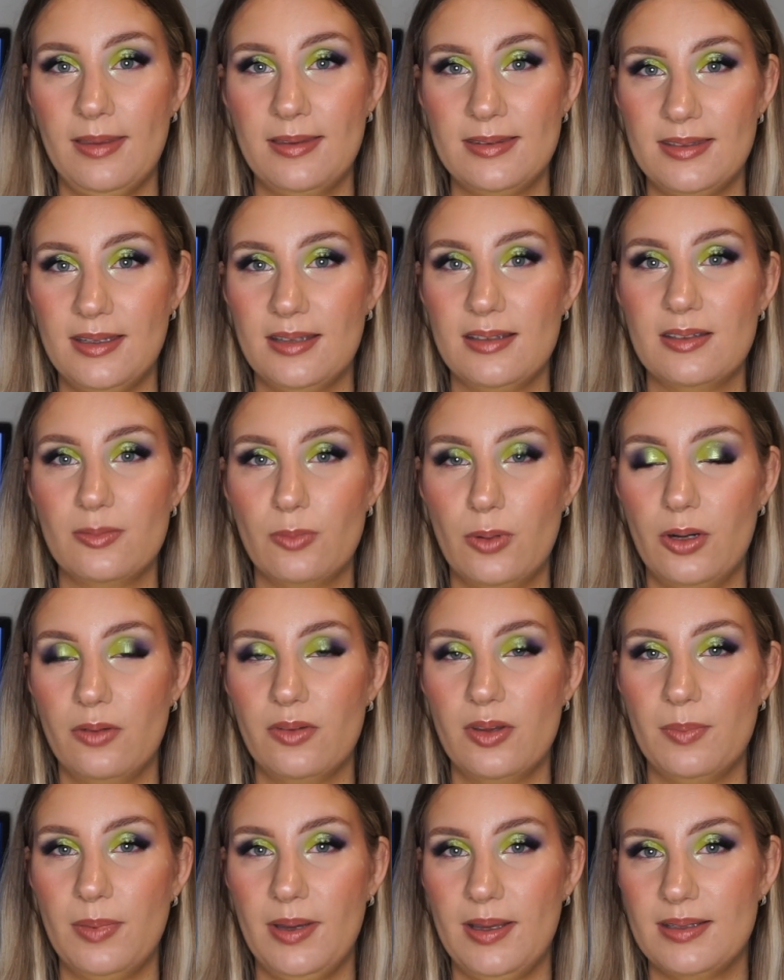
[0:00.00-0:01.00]
and says it's one of
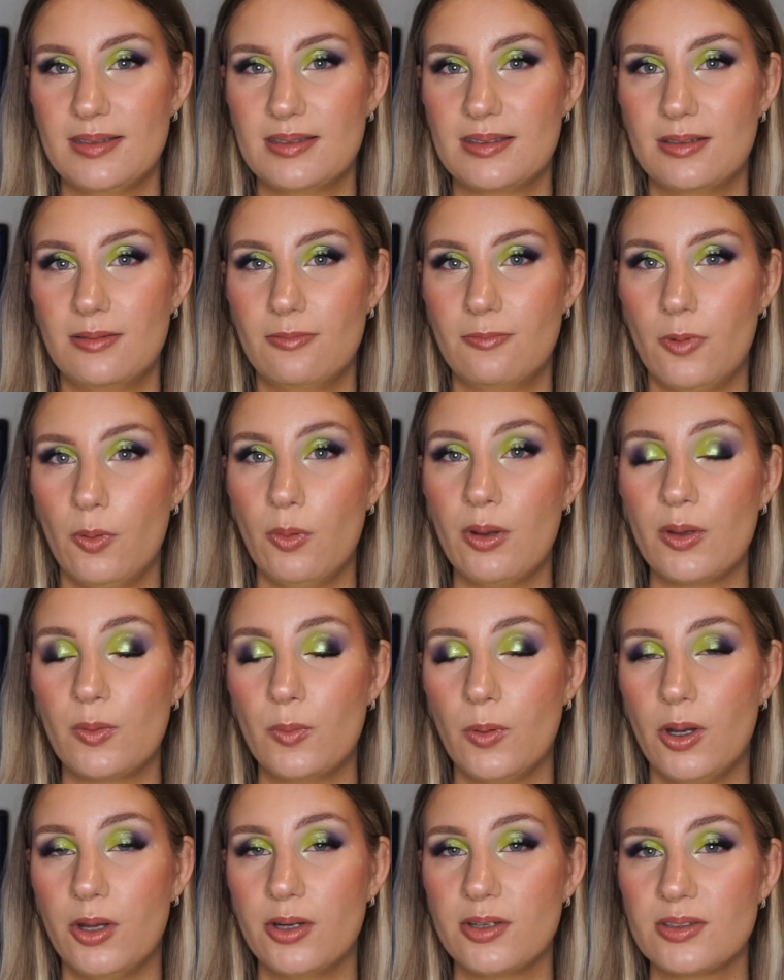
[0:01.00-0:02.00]
the best Rowan
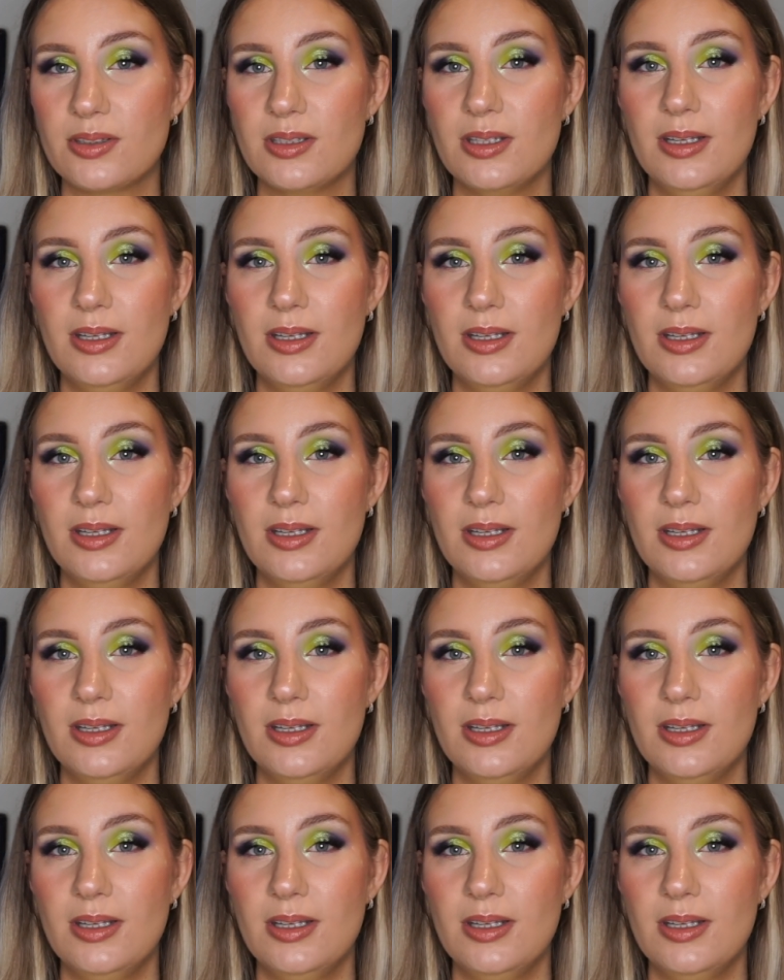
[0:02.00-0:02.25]
quads.